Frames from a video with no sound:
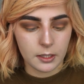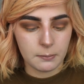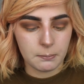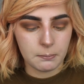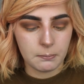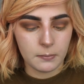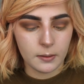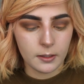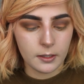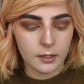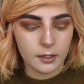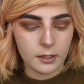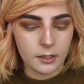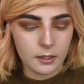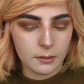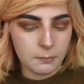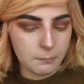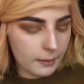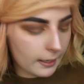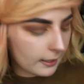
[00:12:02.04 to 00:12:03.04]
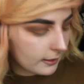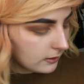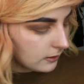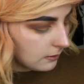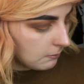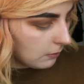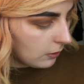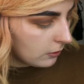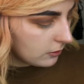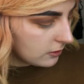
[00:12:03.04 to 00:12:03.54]
I pack
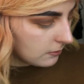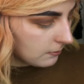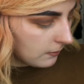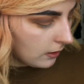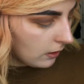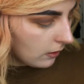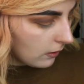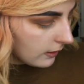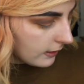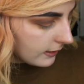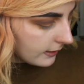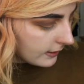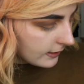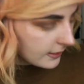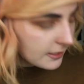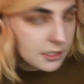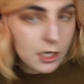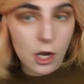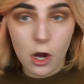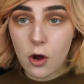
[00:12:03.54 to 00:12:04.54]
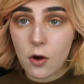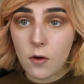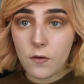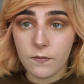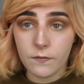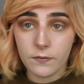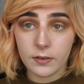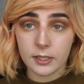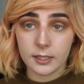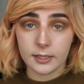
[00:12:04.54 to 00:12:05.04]
them onto my eyelid.
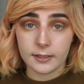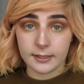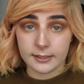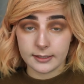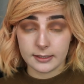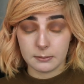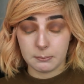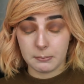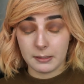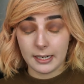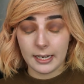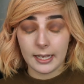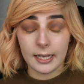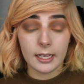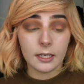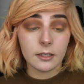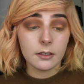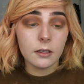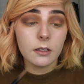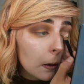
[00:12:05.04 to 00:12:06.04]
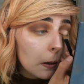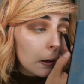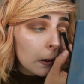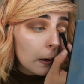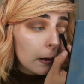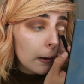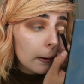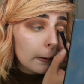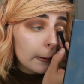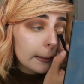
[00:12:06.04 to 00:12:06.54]
Hopefully that's the plan.
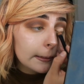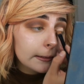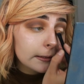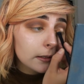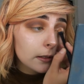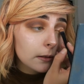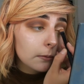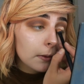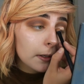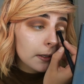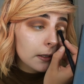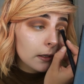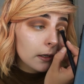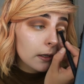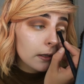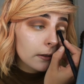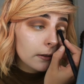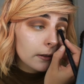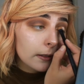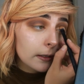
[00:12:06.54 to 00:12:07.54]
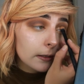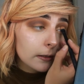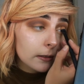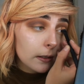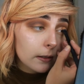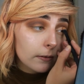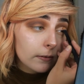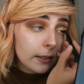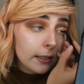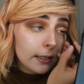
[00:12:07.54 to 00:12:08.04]
I always do my cut crease
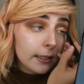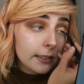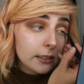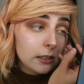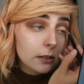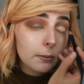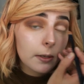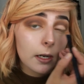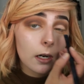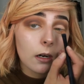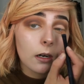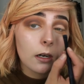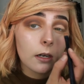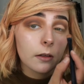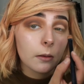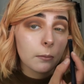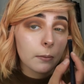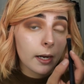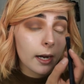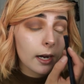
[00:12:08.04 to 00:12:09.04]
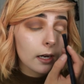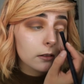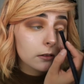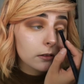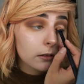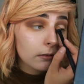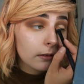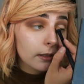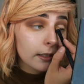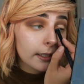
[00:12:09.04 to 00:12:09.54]
kind of a little bit higher than my
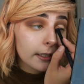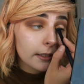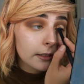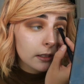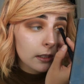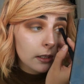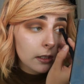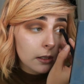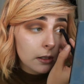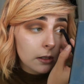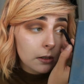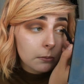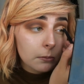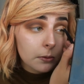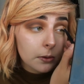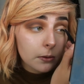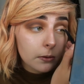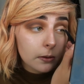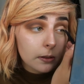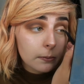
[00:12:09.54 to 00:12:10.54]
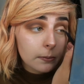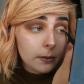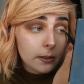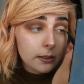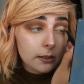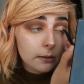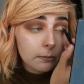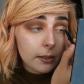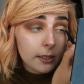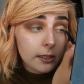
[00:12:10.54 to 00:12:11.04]
actual lid, purely
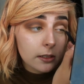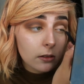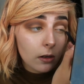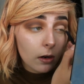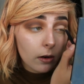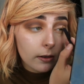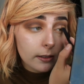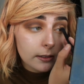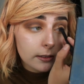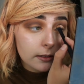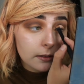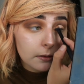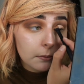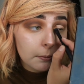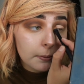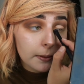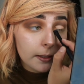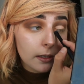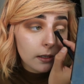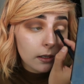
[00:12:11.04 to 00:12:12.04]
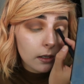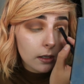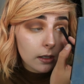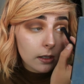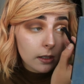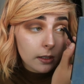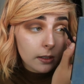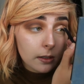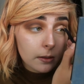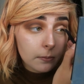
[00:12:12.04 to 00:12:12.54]
because it makes your eyes look bigger.
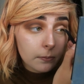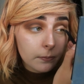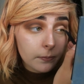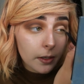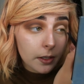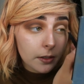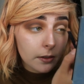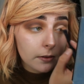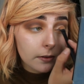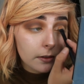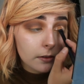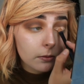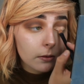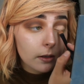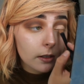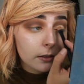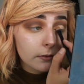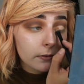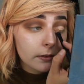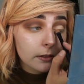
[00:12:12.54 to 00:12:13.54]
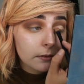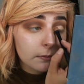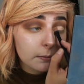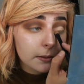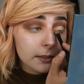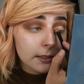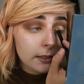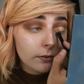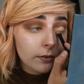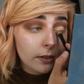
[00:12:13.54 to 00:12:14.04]
I know this works for
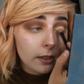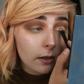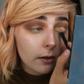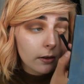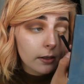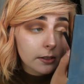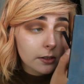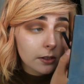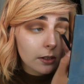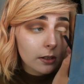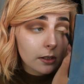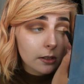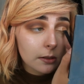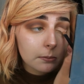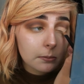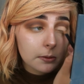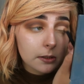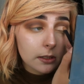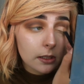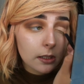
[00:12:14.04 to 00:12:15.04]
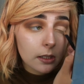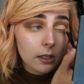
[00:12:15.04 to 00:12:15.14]
specific eye types.